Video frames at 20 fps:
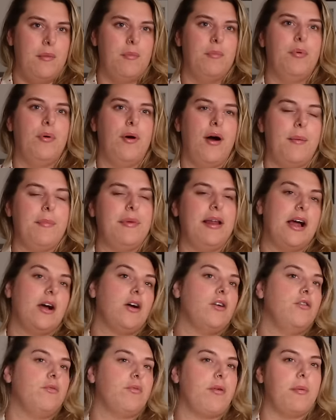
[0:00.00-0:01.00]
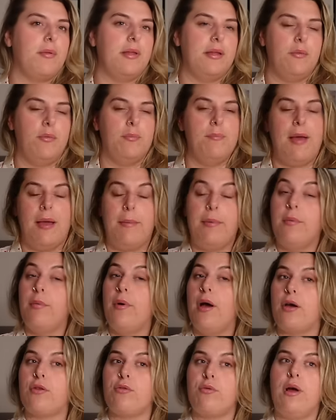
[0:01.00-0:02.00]
But, I mean, I could have probably maybe
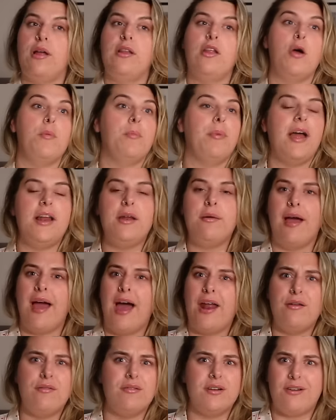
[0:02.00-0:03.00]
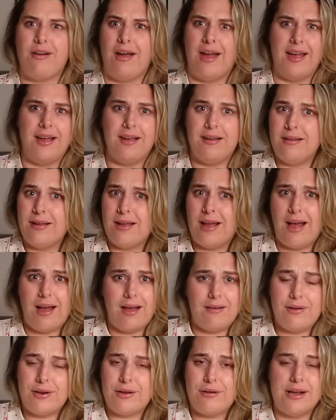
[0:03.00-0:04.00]
worked through it alone. But anyway, I don't regret it.
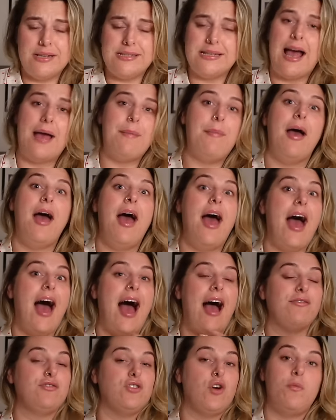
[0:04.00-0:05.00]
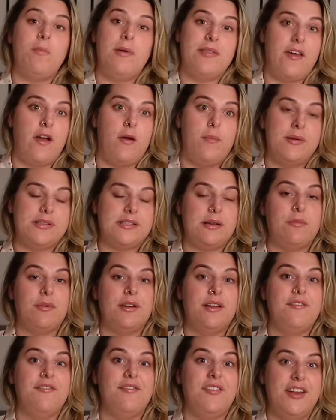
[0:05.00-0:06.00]
I've had a great time. I've told my therapist I'm
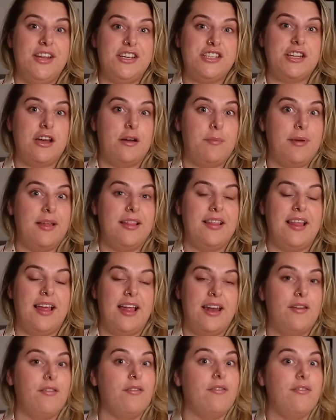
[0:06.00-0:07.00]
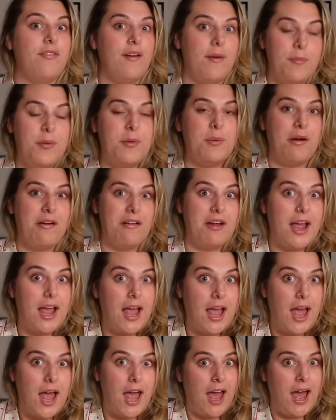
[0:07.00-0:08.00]
going to finish therapy at the end of
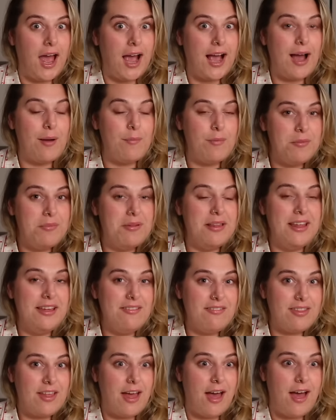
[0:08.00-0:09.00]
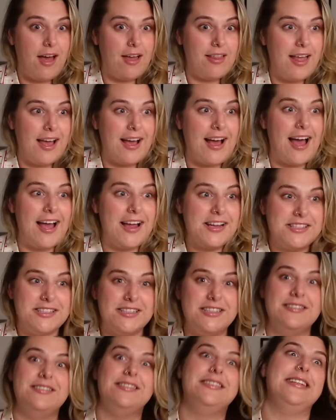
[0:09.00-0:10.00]
February. Can we believe that? Like, I
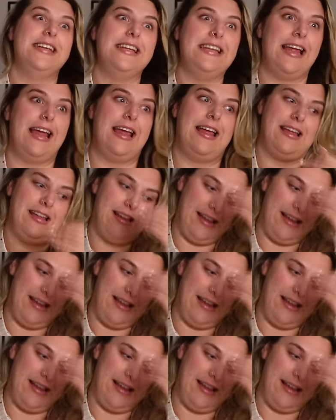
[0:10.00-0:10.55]
actually did it.